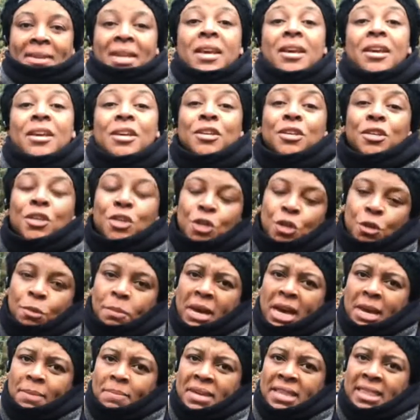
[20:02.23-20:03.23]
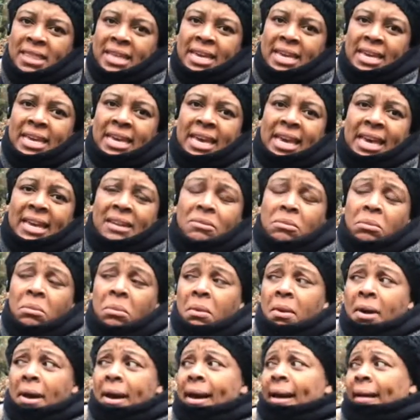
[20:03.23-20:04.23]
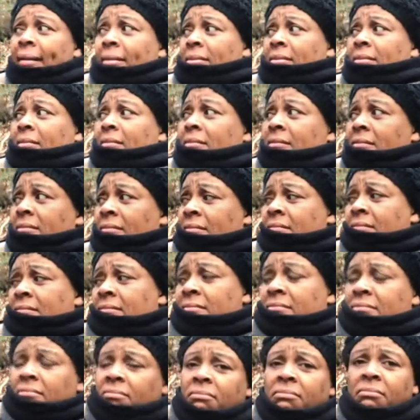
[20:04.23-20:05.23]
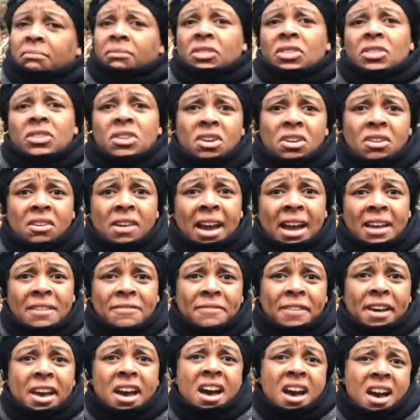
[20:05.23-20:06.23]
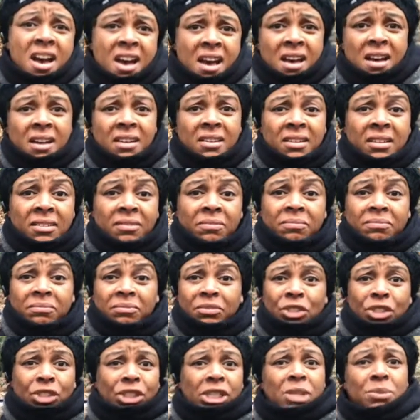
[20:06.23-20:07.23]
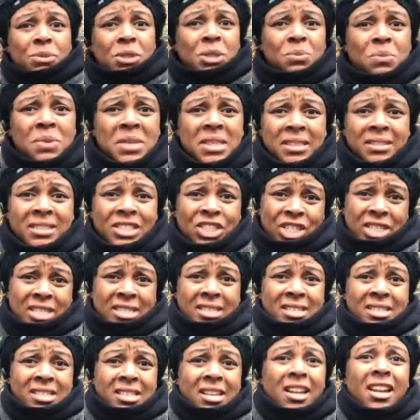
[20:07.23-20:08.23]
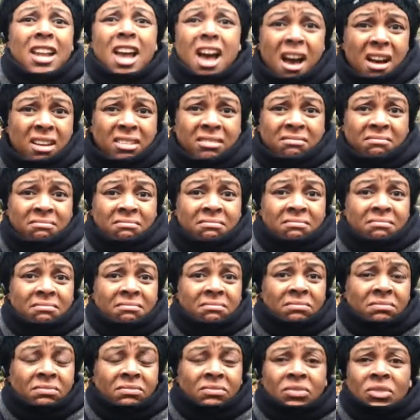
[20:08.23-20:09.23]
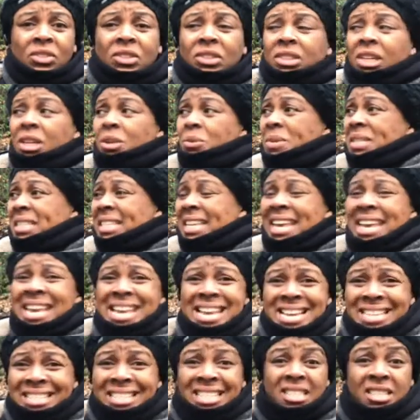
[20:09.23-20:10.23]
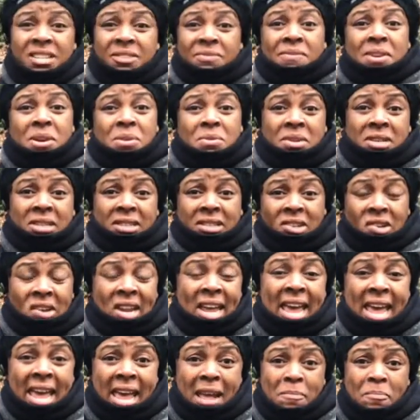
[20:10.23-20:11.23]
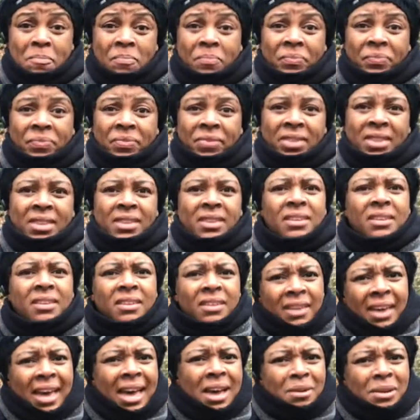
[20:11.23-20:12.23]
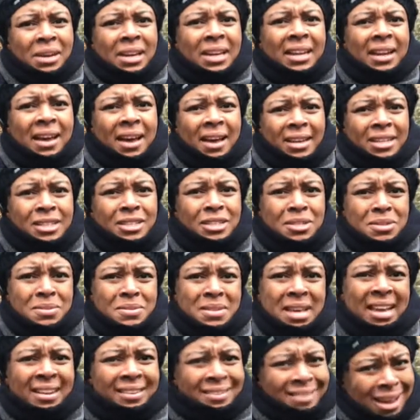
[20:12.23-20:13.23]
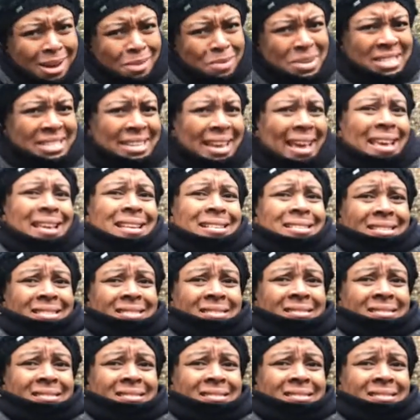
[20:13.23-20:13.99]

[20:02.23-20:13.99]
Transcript: You might be thinking, well, it's all right for her. She was with Jesus a lot, so it was easy to focus on him. How can I do that nowadays?